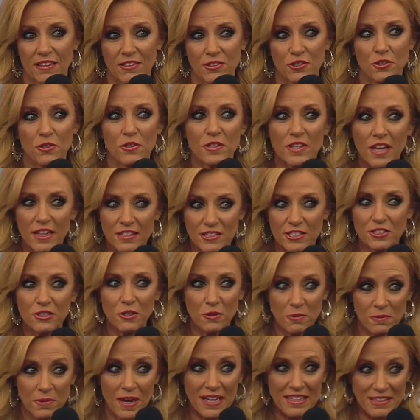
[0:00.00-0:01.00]
So you got to
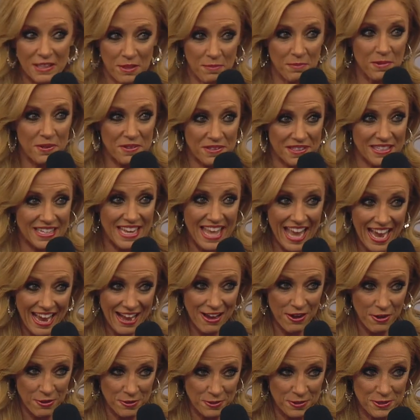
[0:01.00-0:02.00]
start writing the book
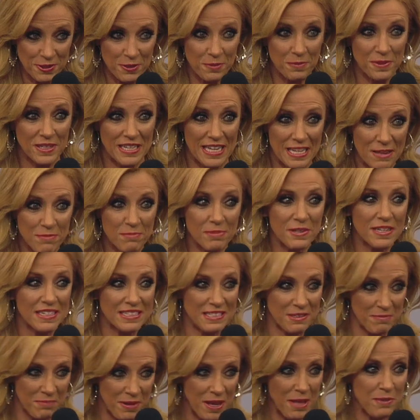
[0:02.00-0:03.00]
now. So when He
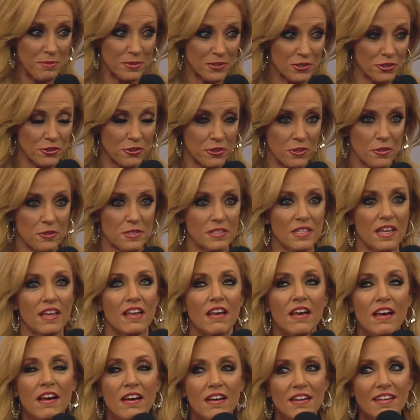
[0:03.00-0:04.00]
brings a publisher, you
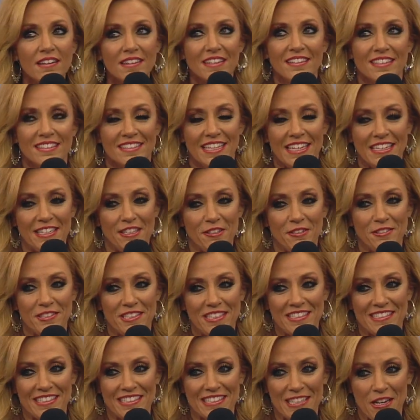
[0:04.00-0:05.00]
say, oh, Thank you,
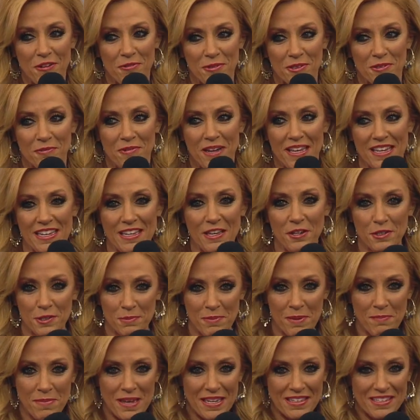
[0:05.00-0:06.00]
Jesus, I was ready.
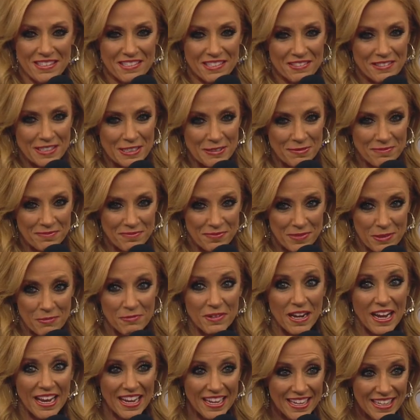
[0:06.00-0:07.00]
Here's my manuscript,
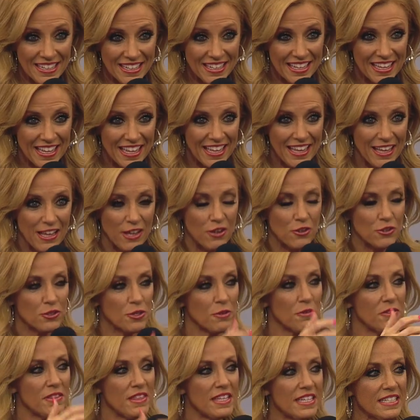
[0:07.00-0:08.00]
right?
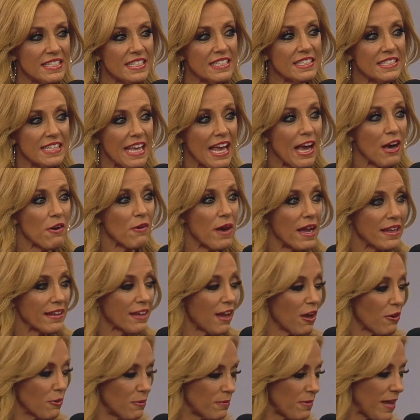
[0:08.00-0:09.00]
So, this is how I
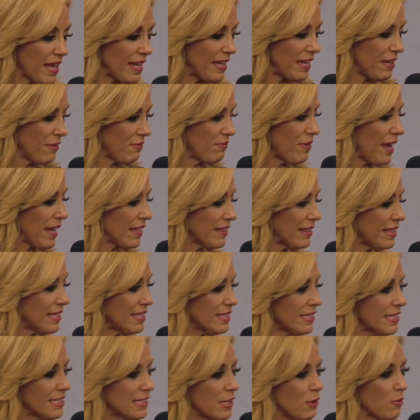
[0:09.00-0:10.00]
got ready. In fact,
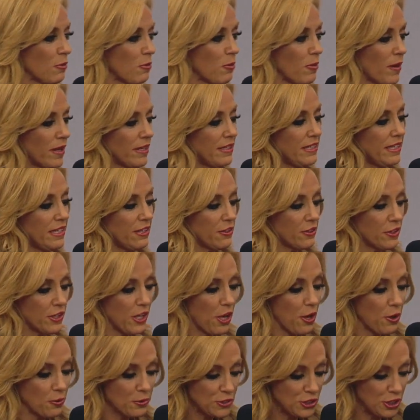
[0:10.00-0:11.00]
this is a one year
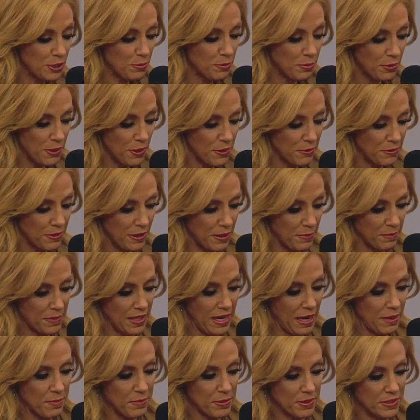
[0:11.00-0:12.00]
coaching program
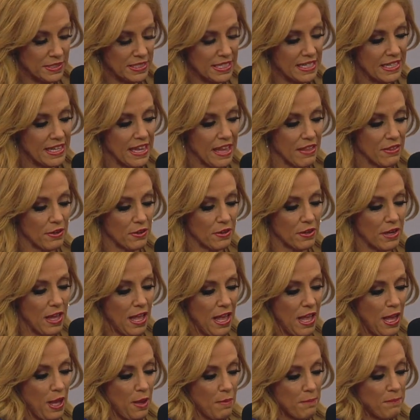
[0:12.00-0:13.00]
that I put together
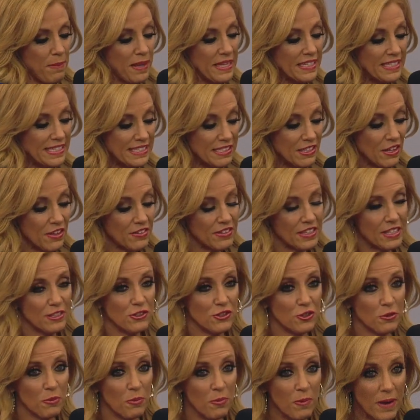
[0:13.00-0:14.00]
based on the
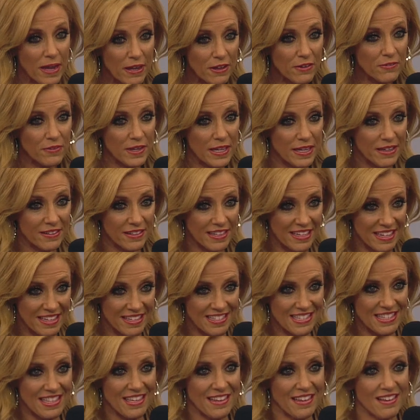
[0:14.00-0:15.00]
12
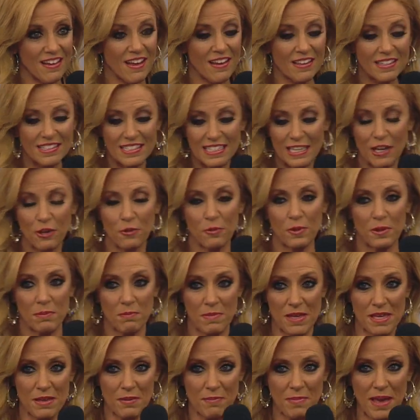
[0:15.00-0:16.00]
areas that God dealt with
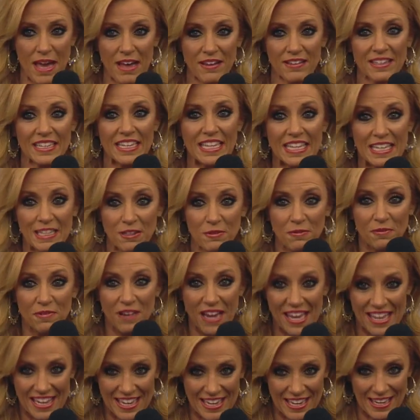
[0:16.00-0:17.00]
me about getting
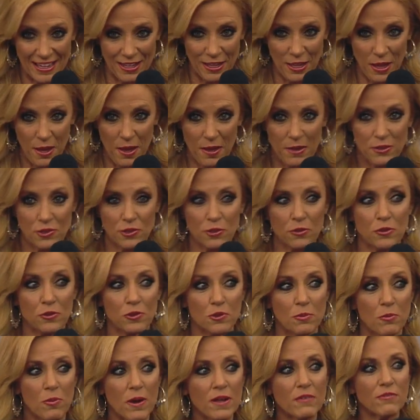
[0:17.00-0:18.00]
ready. So,
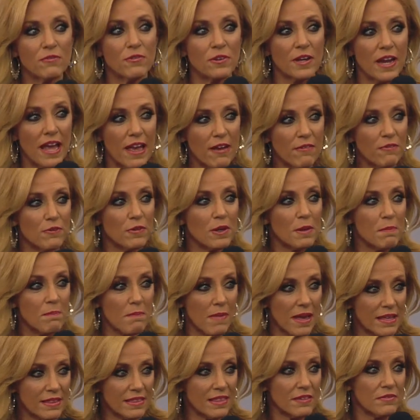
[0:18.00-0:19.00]
there's one for every
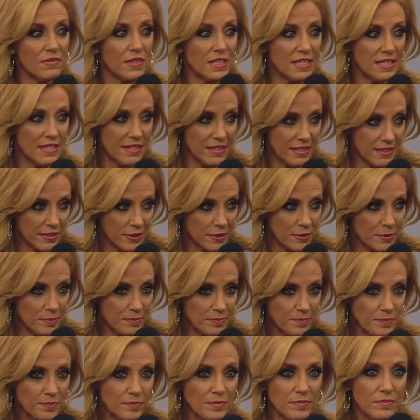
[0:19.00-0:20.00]
month of the year.
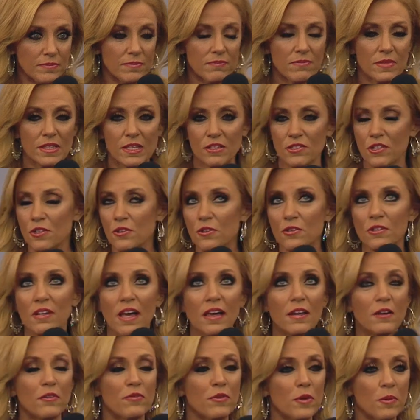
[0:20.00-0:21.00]
So, you're
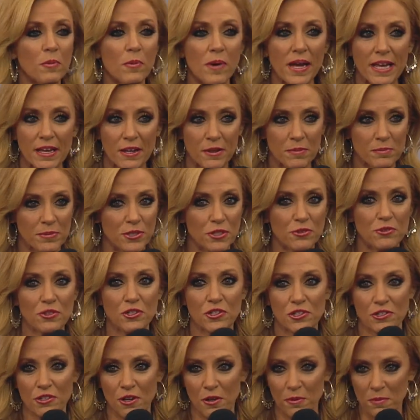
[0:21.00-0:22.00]
not overwhelmed. You
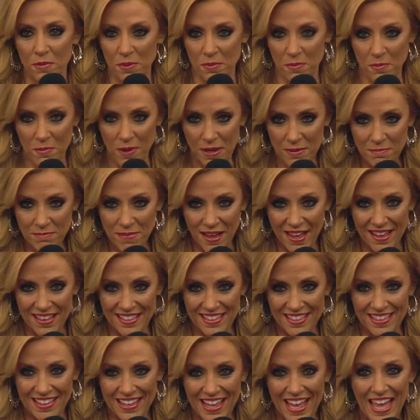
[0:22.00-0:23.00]
just start with one
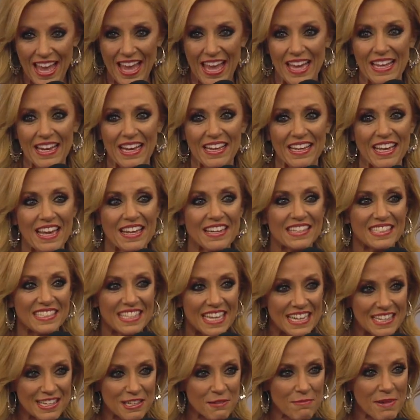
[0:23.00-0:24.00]
month, and I kind of
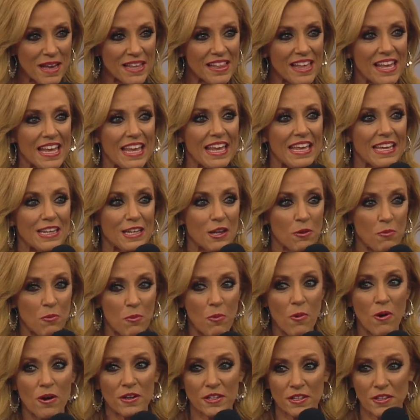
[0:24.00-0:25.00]
take you by the hand
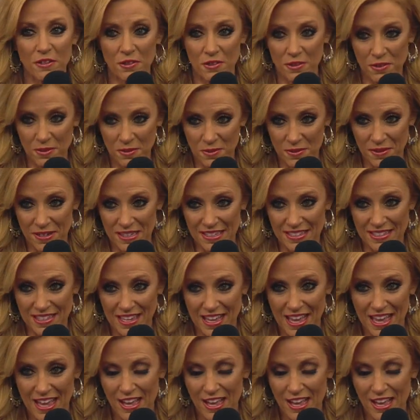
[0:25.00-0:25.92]
and walk you through it.